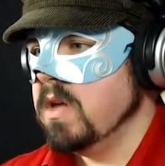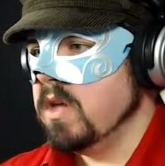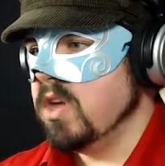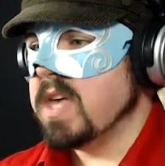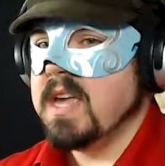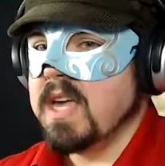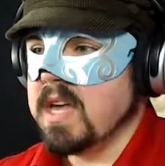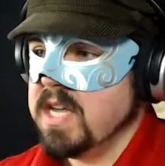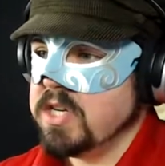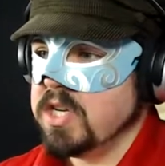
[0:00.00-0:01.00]
You can get
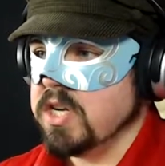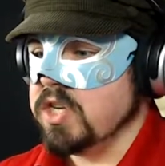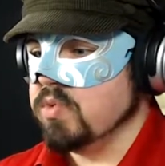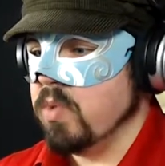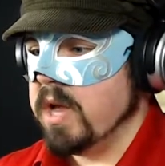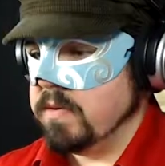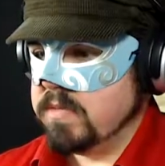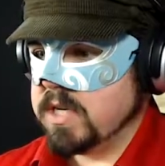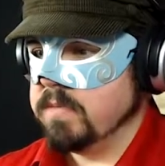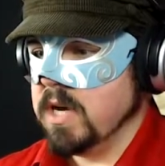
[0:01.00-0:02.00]
connection issues where
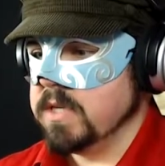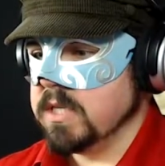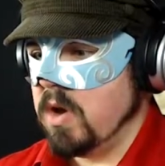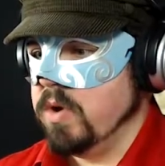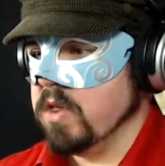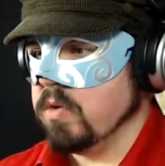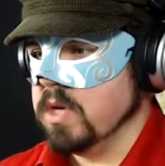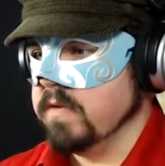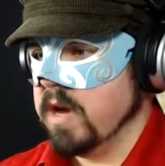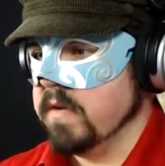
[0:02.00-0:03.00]
sometimes it's only 3
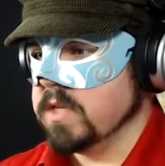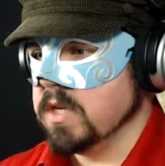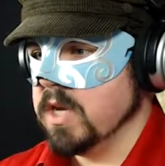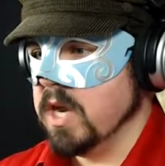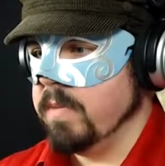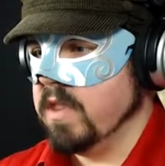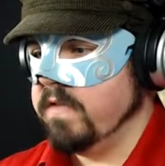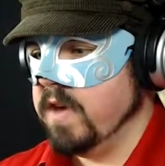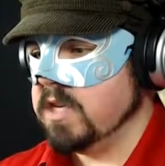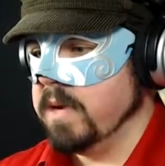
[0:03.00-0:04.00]
survivors that turn up in the
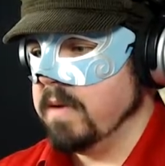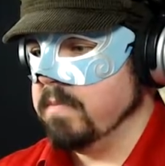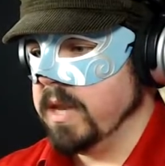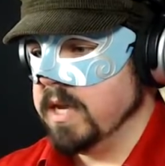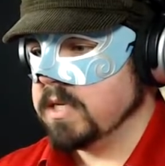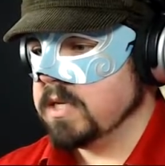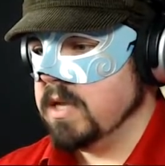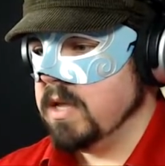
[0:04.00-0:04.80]
first bleeding place.